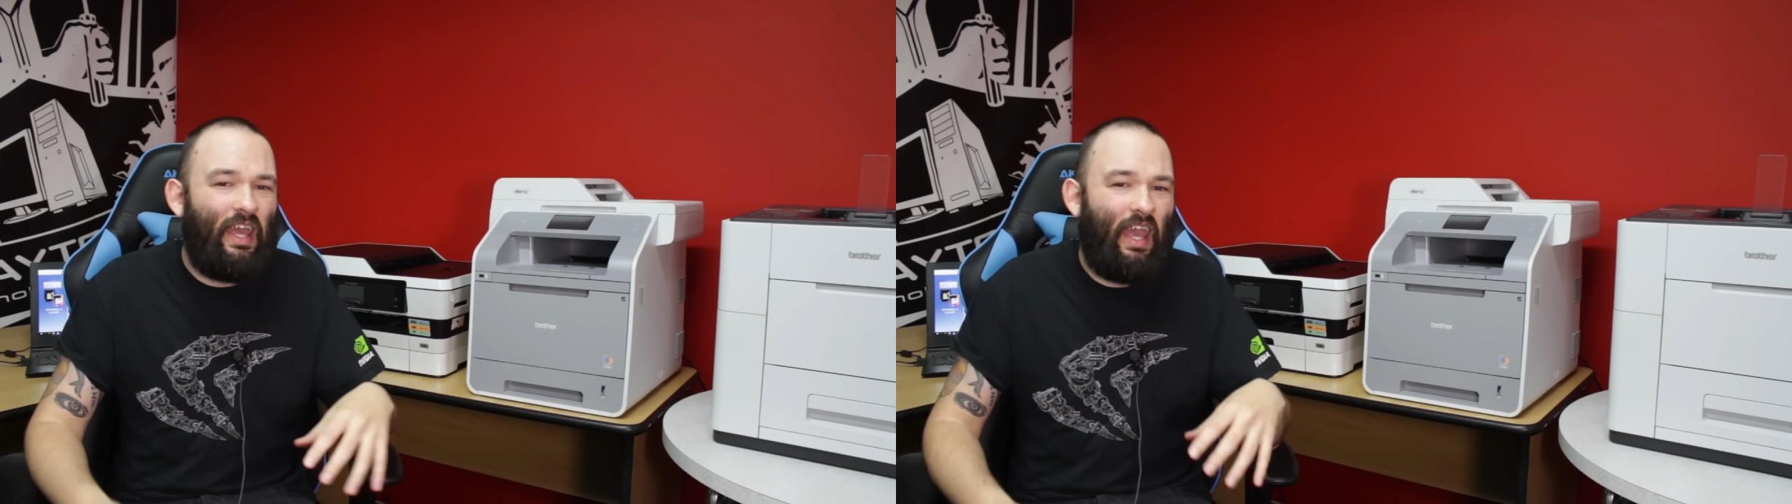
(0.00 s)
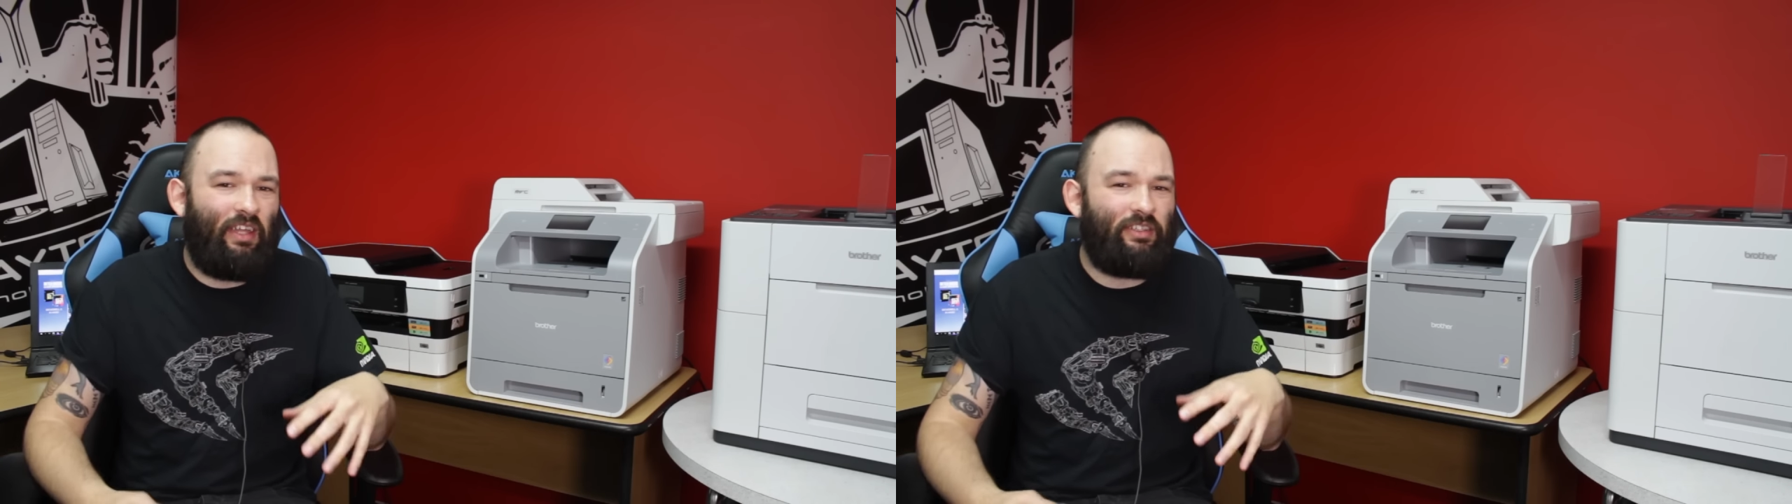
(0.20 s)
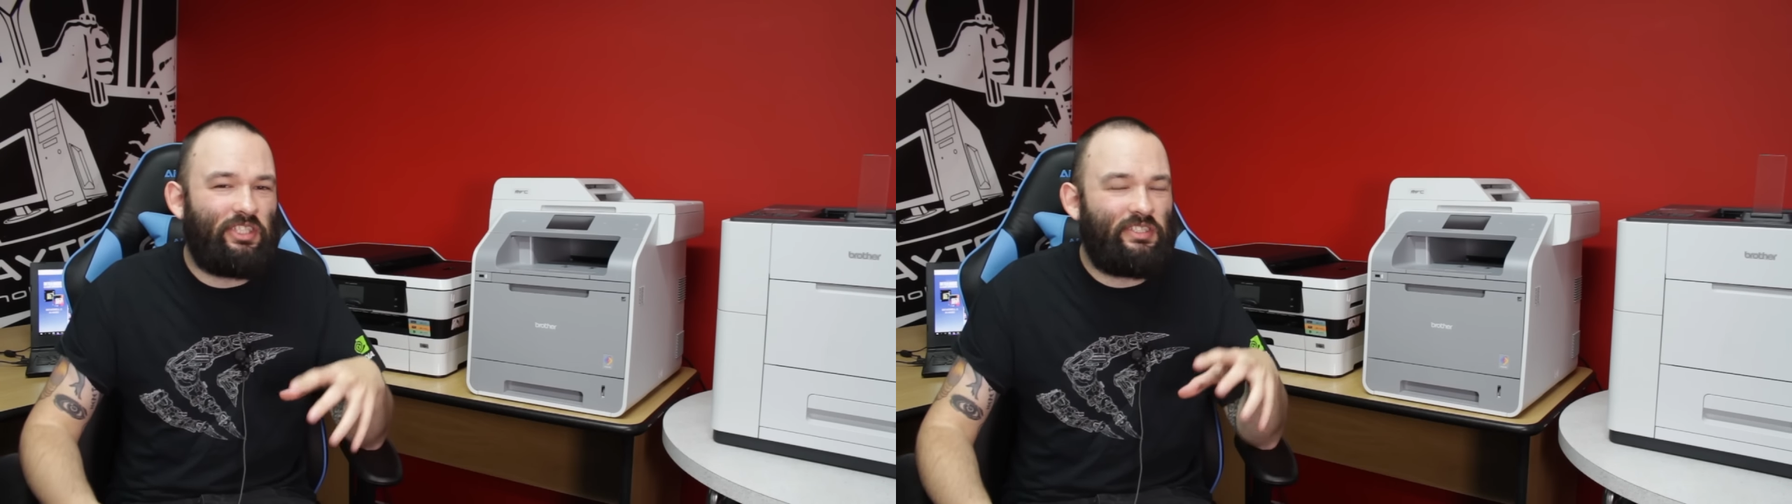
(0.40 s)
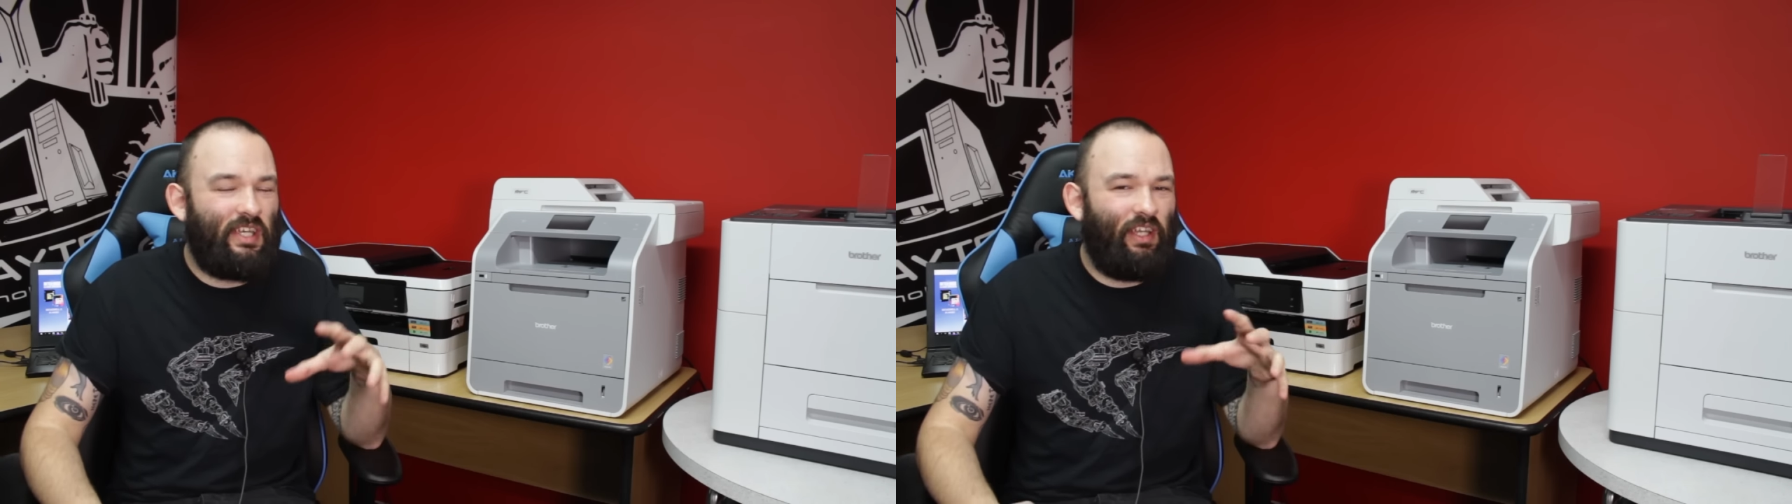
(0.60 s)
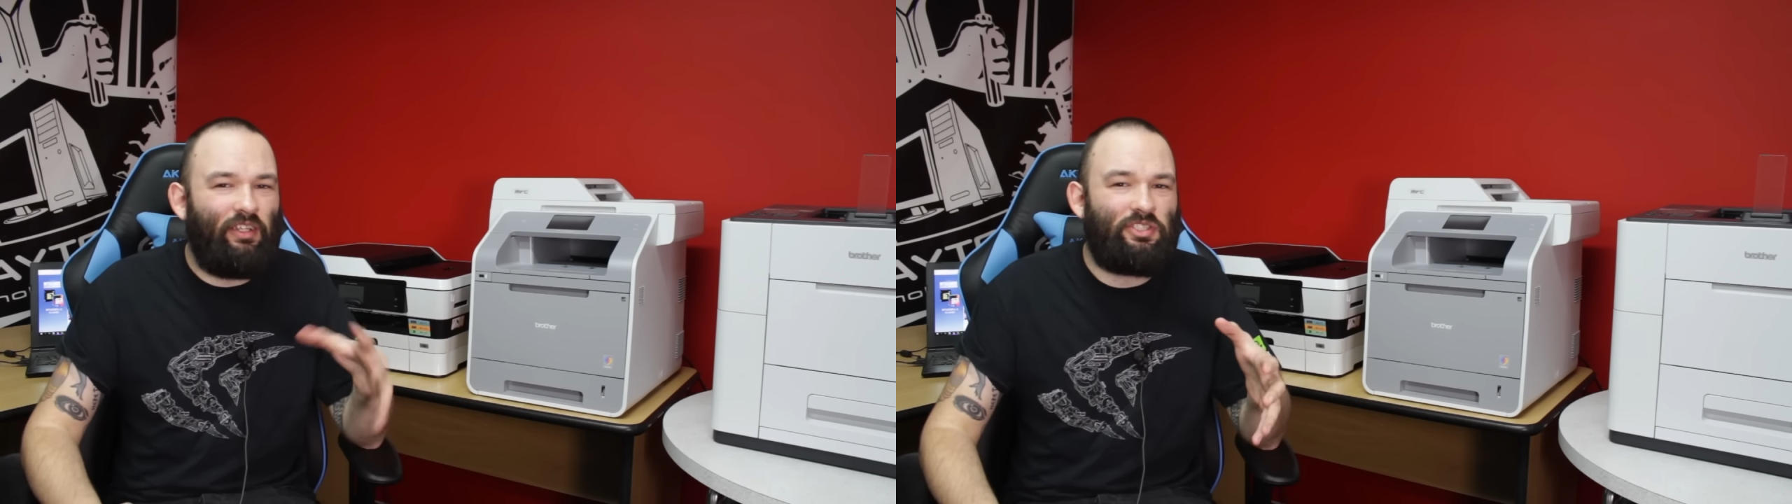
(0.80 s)
and just
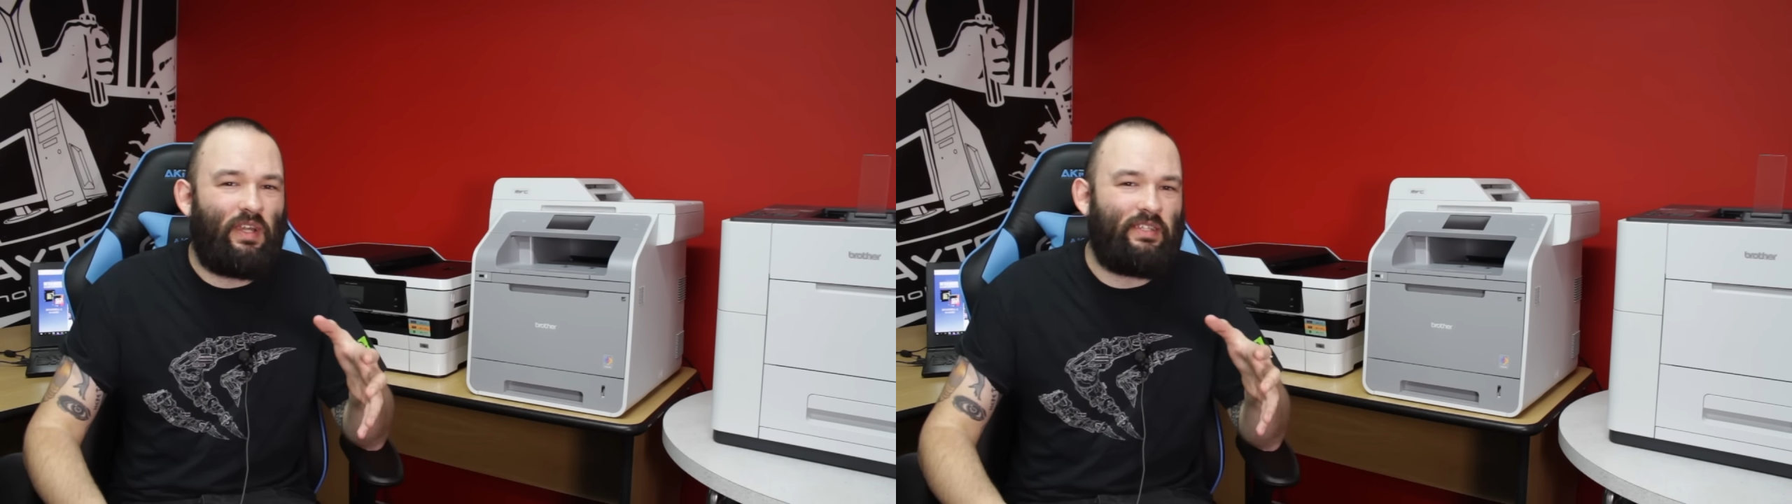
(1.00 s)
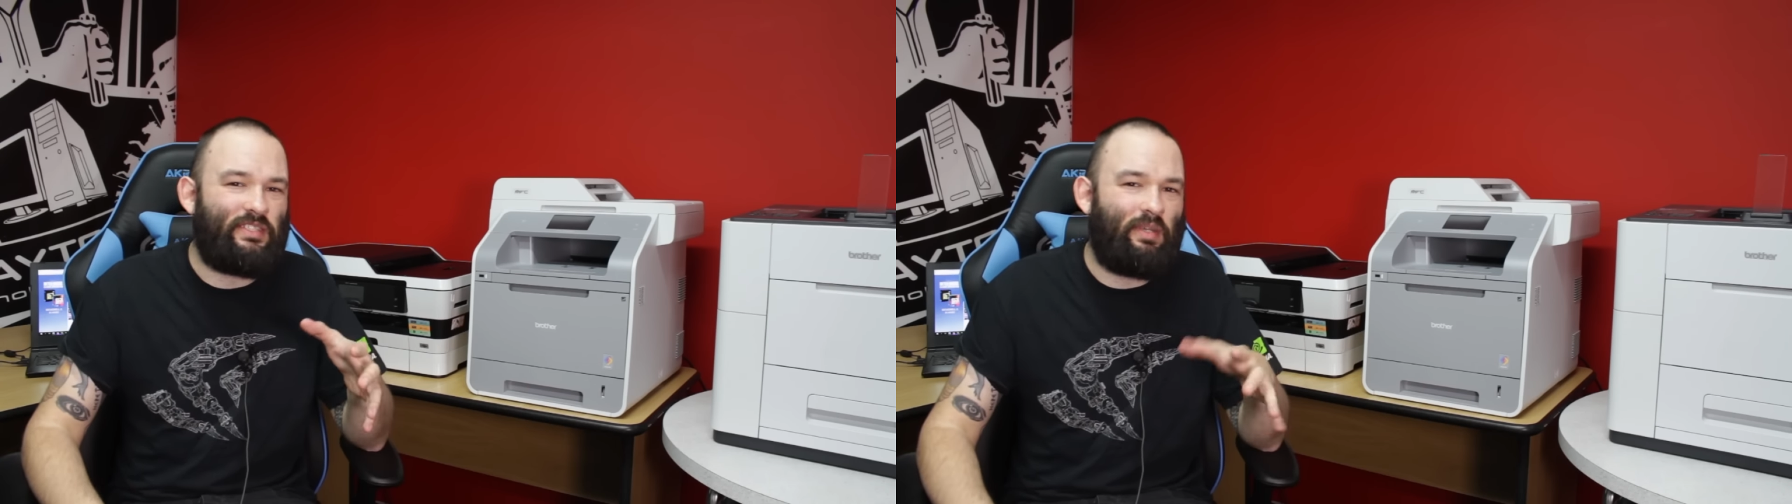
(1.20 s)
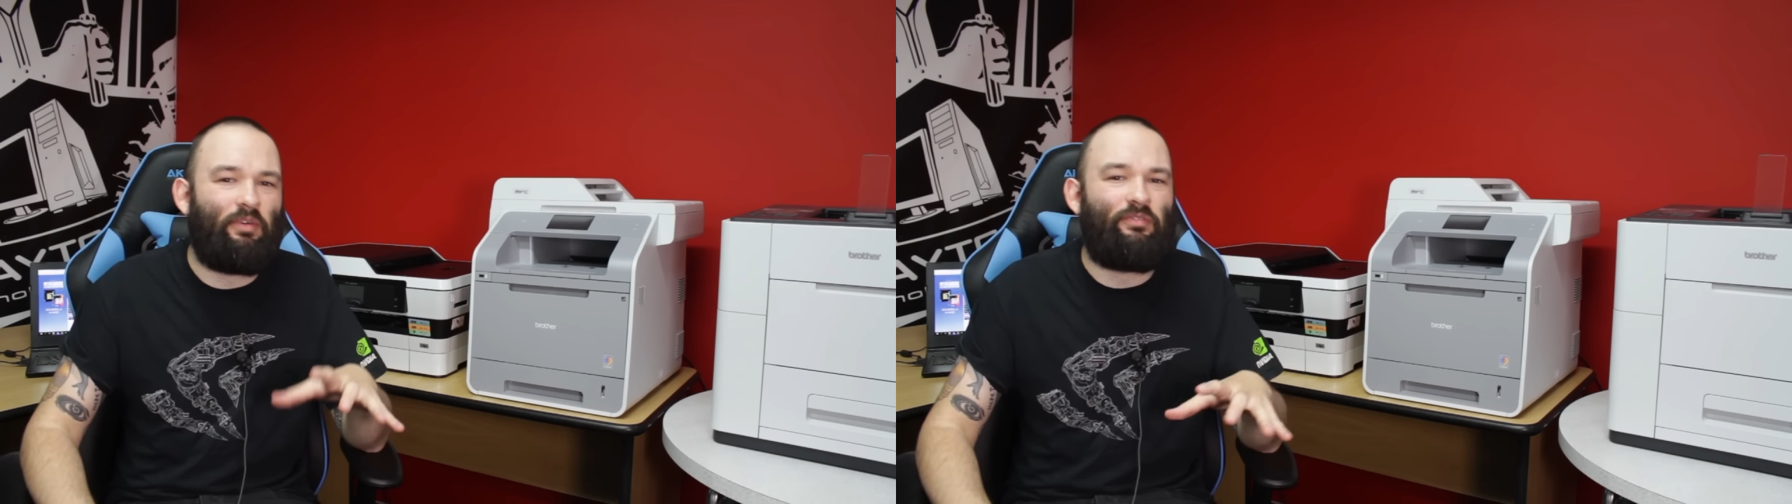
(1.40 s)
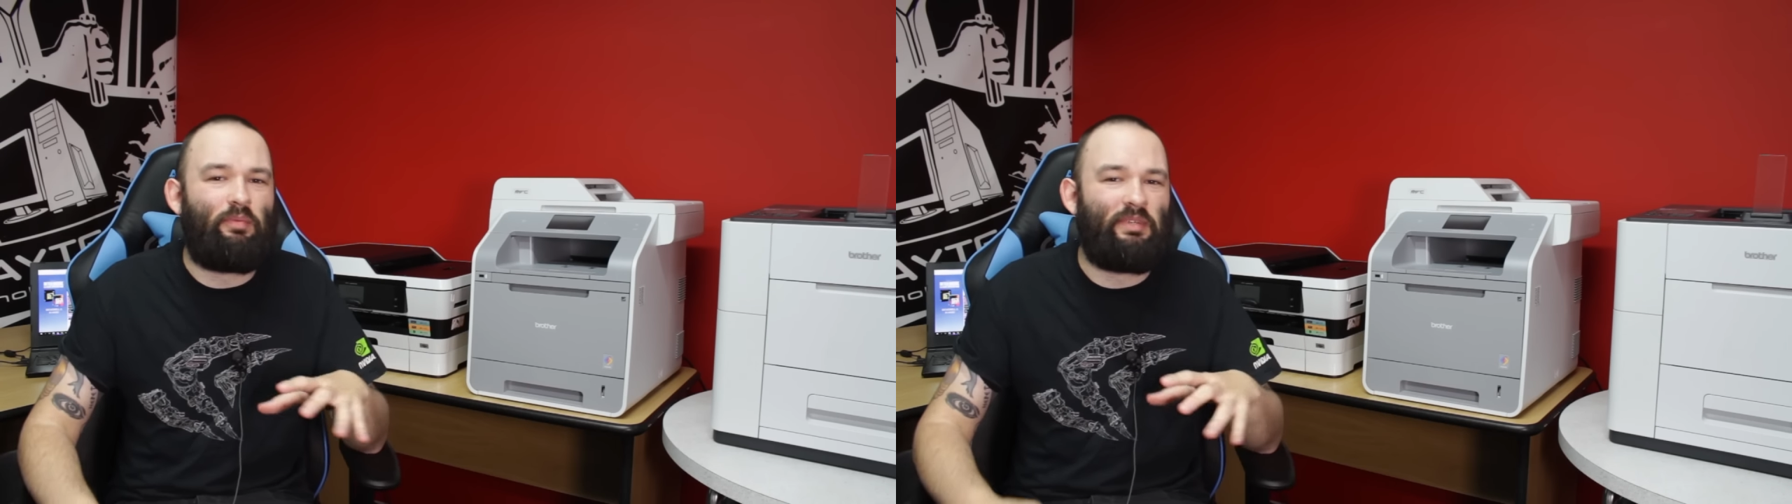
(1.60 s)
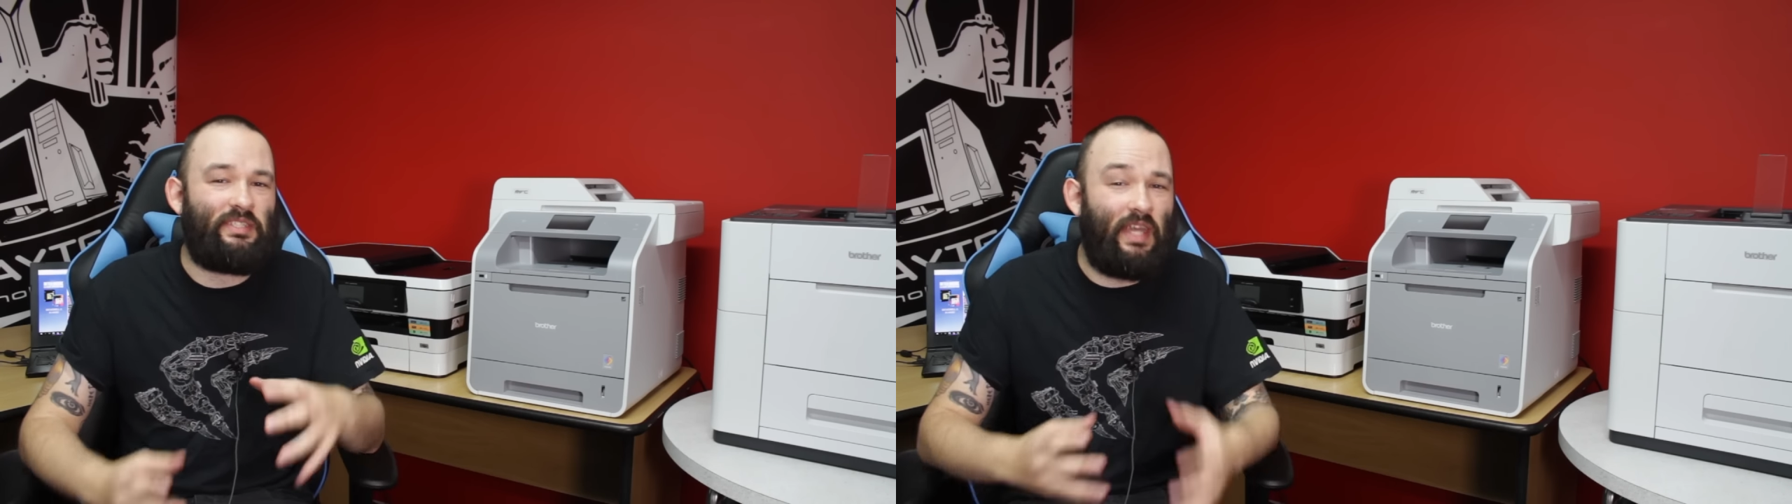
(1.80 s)
to illustrate some of the
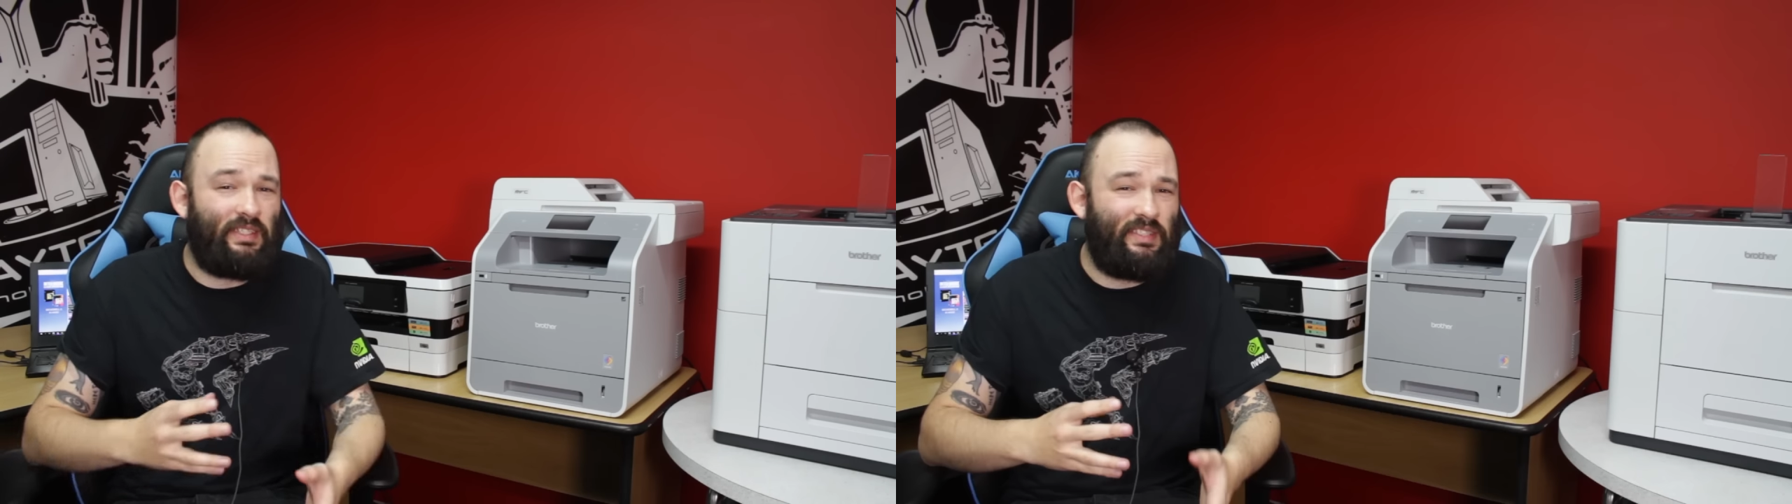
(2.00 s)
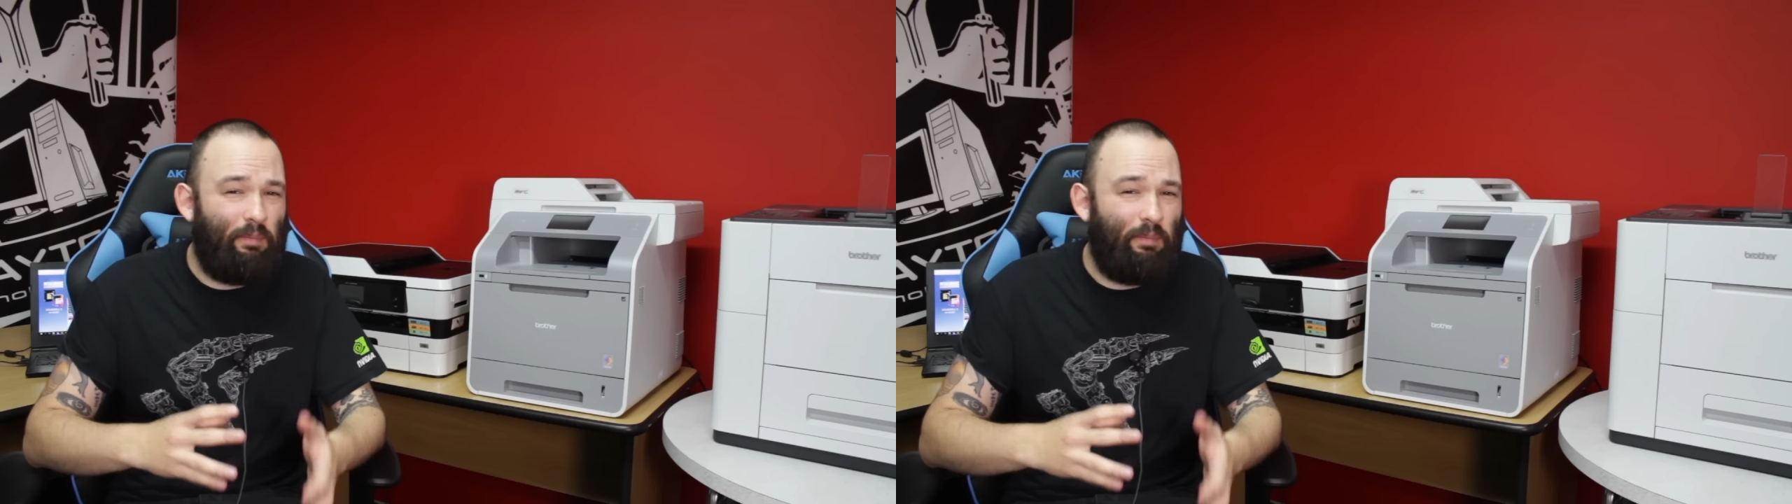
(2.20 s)
mistakes